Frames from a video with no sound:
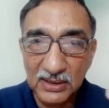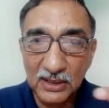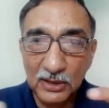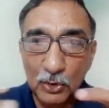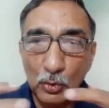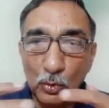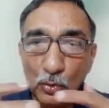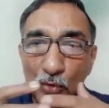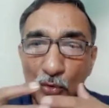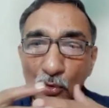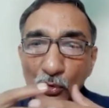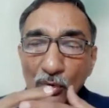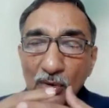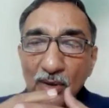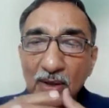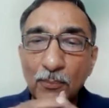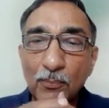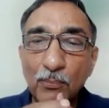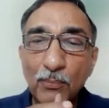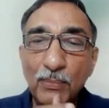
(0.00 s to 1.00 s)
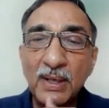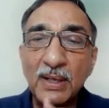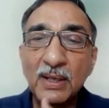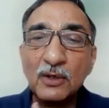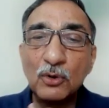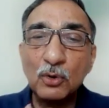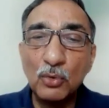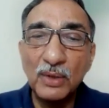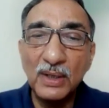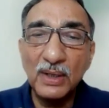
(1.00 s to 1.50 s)
The two
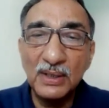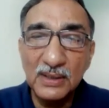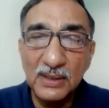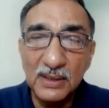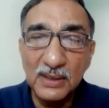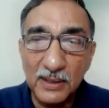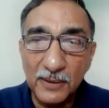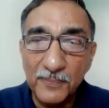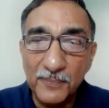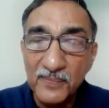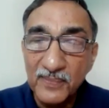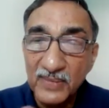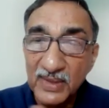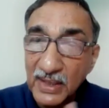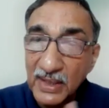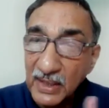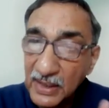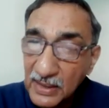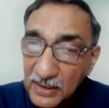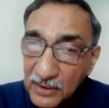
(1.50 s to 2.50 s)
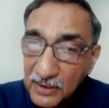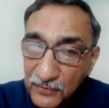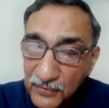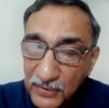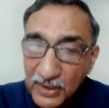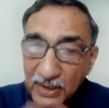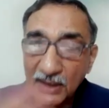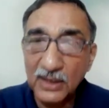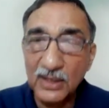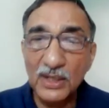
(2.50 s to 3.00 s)
coming together in
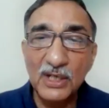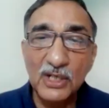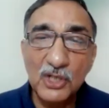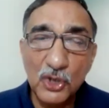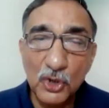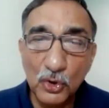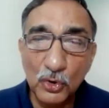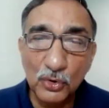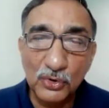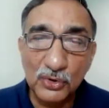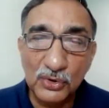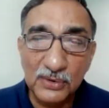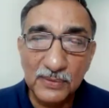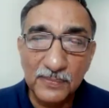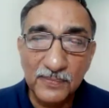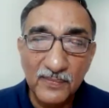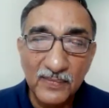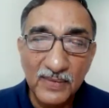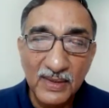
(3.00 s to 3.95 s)
different ratios.